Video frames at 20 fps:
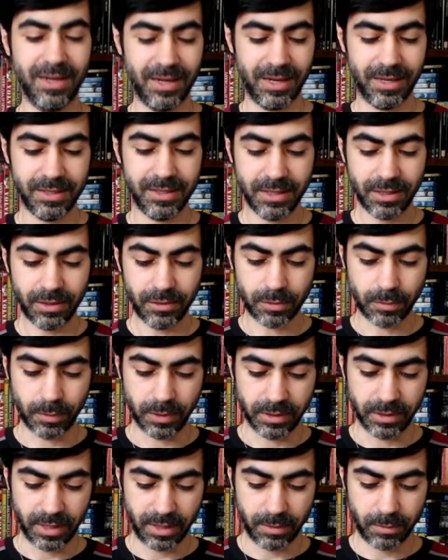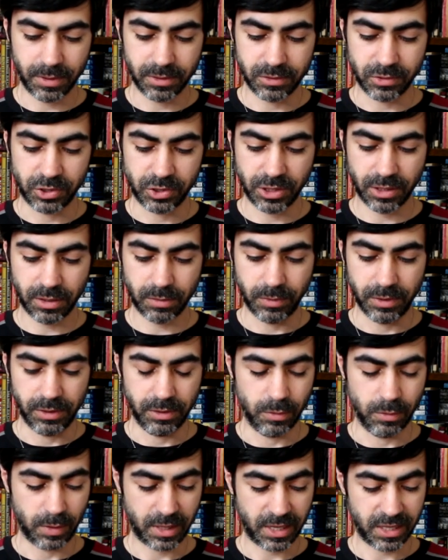And the other one that I wanted to share with
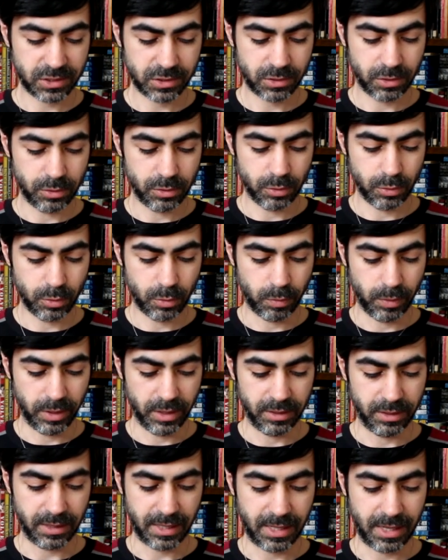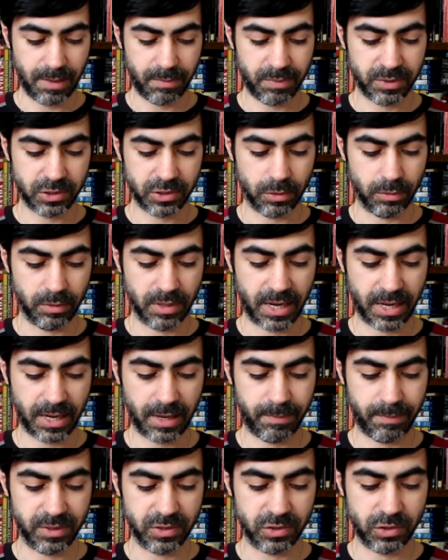you has to do with an episode that
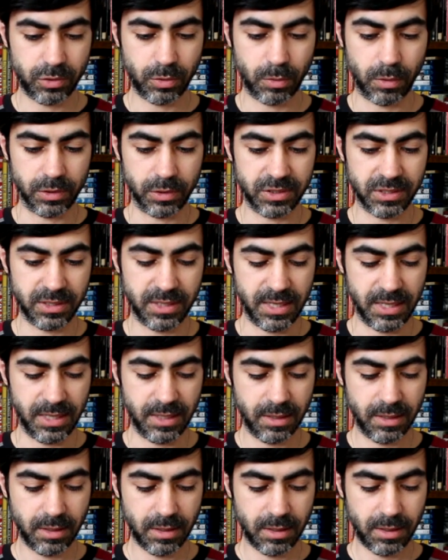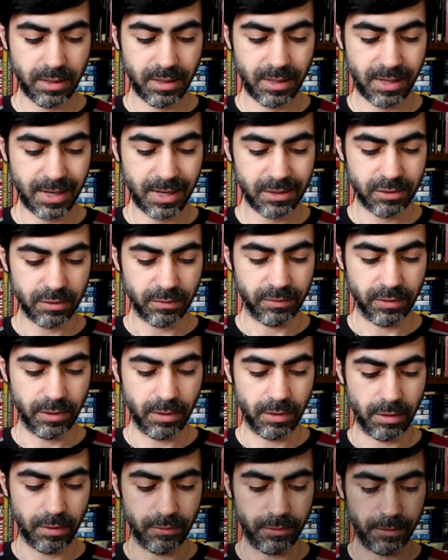happens towards the end of the
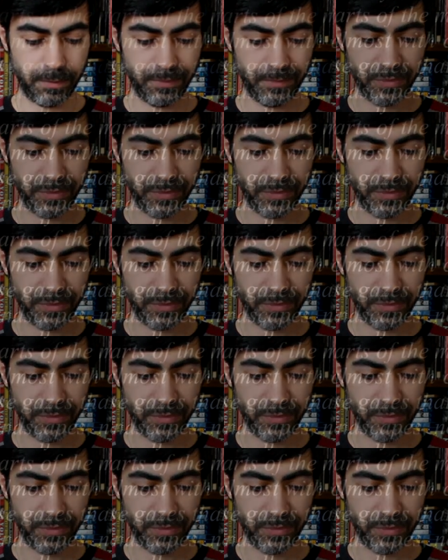novel.